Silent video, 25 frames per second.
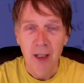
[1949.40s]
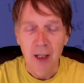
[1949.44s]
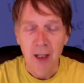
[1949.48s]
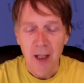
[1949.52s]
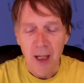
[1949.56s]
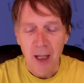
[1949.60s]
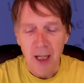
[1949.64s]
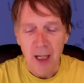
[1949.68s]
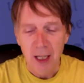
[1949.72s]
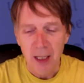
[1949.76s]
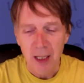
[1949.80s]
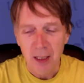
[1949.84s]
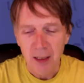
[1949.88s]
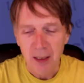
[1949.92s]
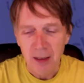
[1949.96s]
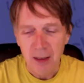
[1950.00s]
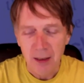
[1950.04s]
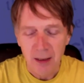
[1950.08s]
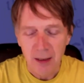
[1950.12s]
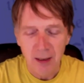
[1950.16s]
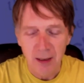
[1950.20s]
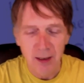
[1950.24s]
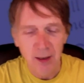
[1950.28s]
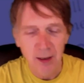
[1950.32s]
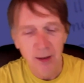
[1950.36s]
And
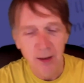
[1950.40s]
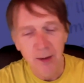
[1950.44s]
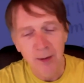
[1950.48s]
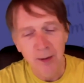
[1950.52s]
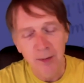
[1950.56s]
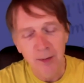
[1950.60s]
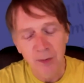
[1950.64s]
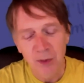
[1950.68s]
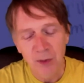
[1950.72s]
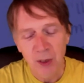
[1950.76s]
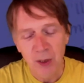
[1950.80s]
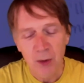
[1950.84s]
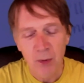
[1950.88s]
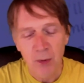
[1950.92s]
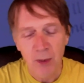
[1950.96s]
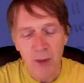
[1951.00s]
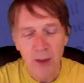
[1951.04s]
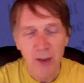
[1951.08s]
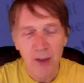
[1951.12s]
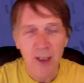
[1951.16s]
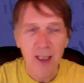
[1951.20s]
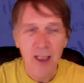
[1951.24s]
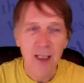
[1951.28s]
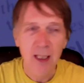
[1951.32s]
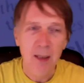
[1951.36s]
so one
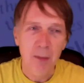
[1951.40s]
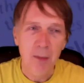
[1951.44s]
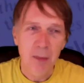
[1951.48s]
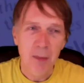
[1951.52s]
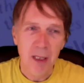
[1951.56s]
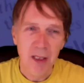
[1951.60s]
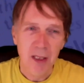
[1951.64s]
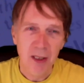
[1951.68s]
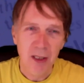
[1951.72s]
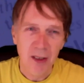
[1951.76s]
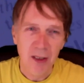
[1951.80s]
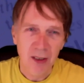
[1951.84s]
thing that Master